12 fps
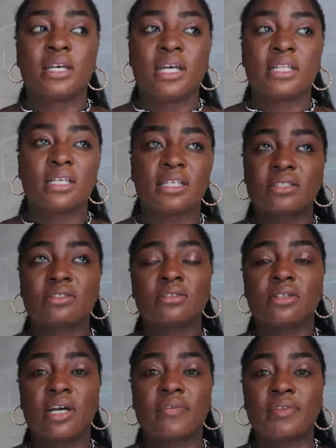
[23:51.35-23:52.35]
I think it
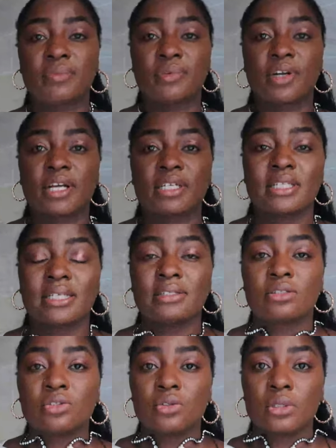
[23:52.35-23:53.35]
also have the price, and
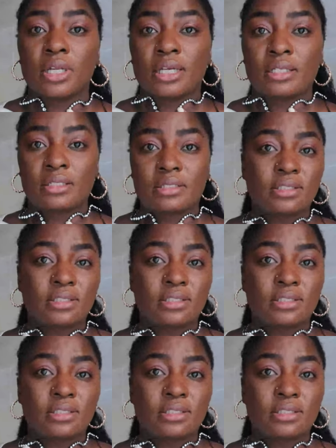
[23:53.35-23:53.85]
it's so nice.